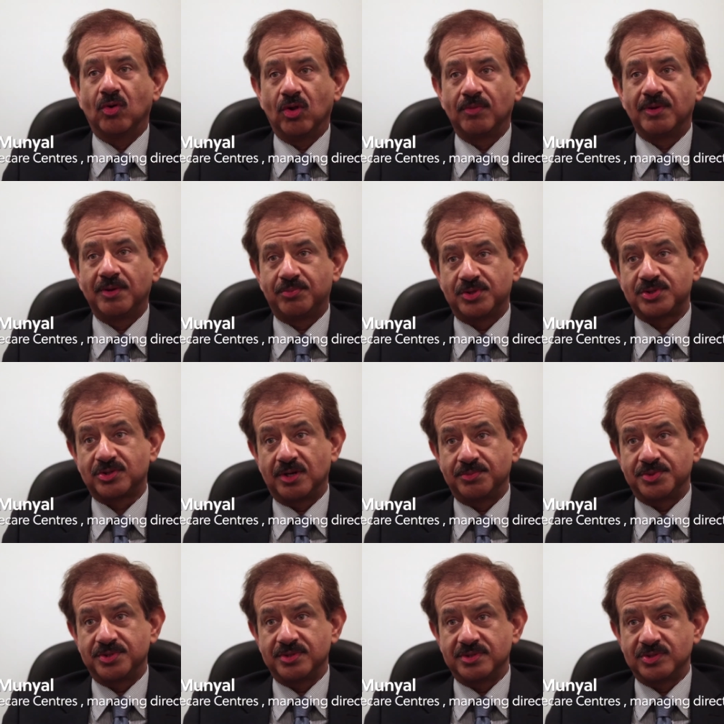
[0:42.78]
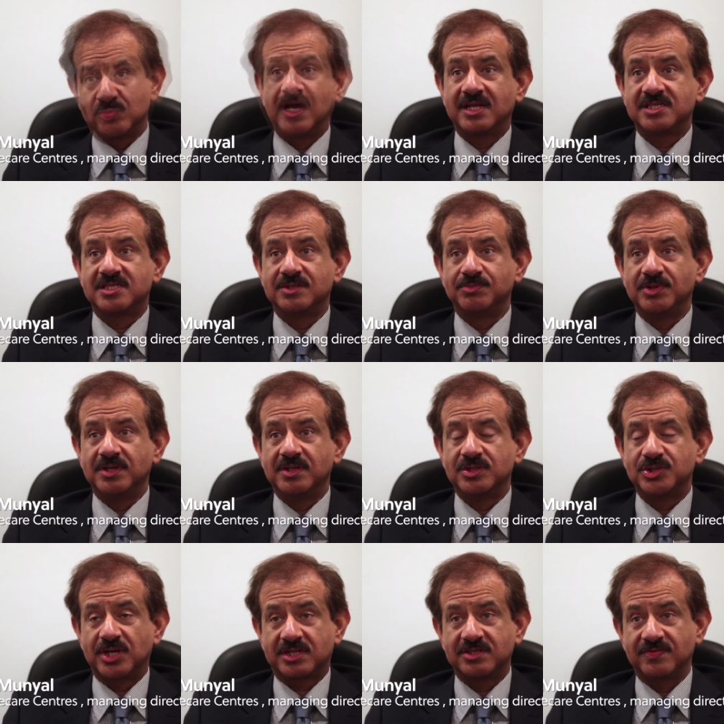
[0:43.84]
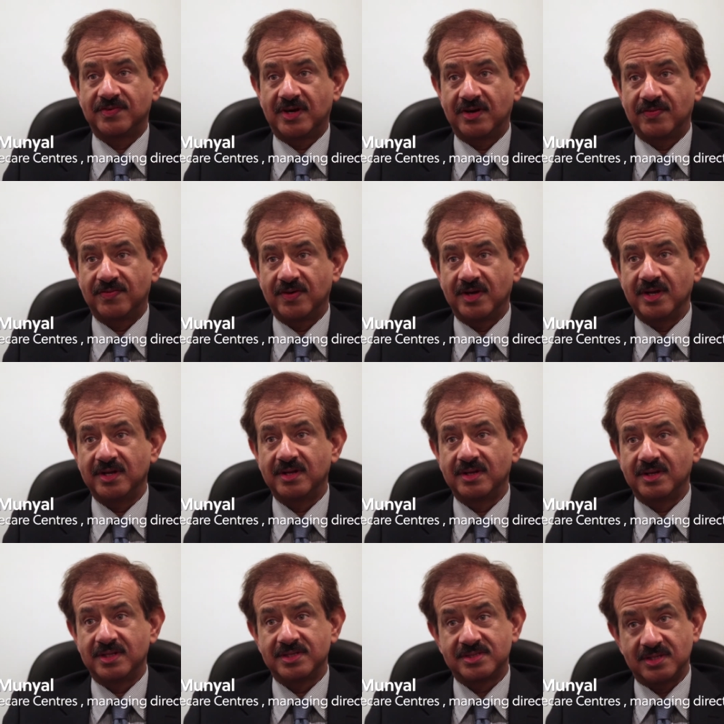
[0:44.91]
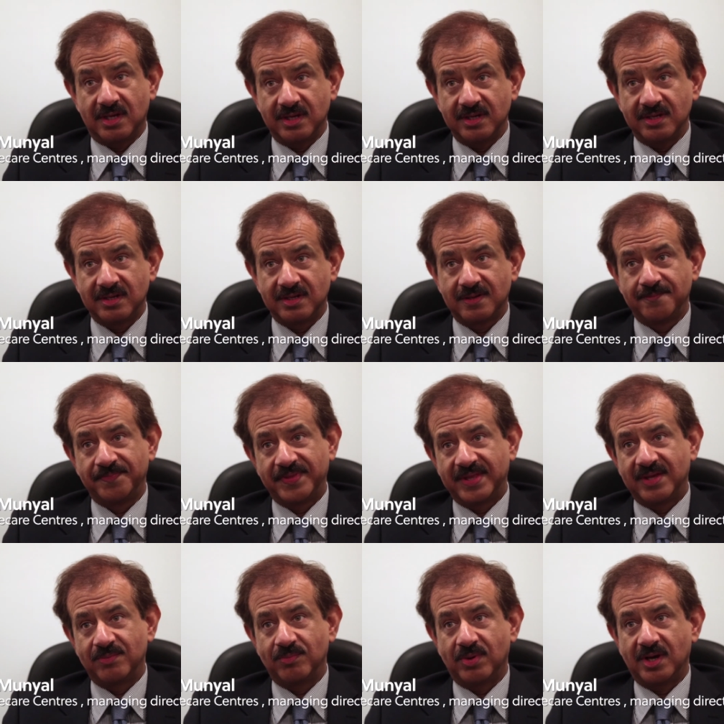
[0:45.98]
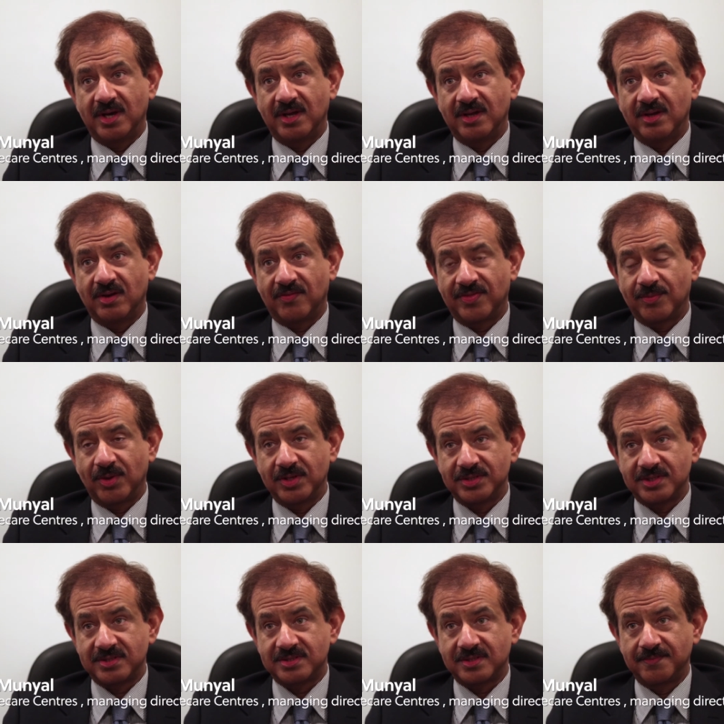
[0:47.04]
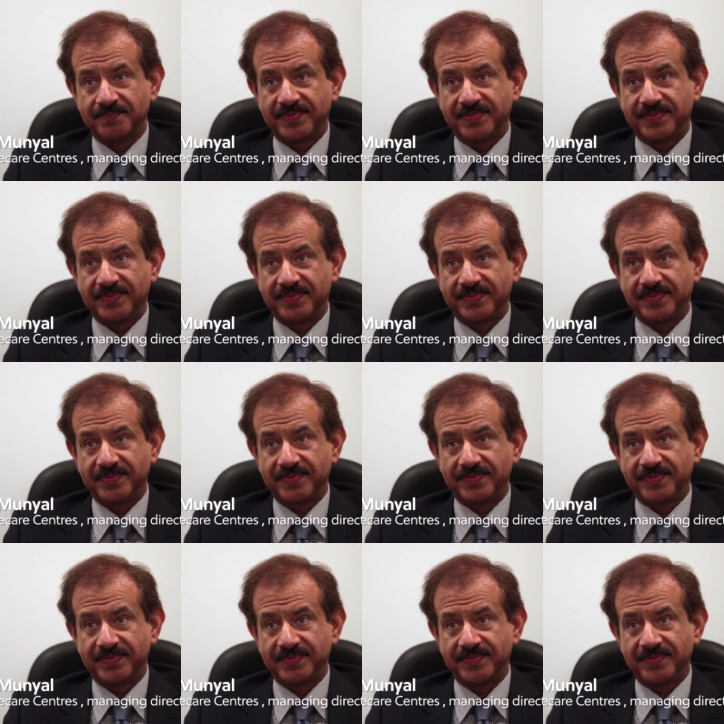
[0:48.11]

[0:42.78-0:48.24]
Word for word: all my prescriptions had to be checked and verified and signed by an ophthalmologist.